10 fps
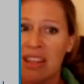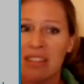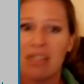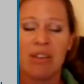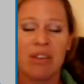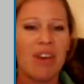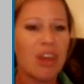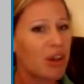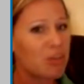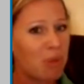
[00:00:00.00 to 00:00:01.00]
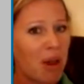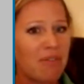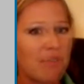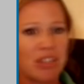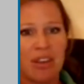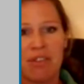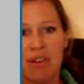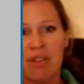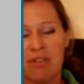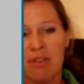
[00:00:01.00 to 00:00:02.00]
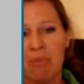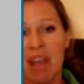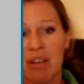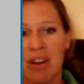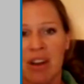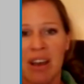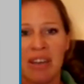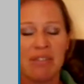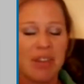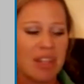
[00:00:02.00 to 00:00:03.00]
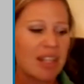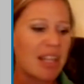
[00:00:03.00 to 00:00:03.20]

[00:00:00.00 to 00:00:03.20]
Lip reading: There's a lot of ghost pipefish, so for macro life.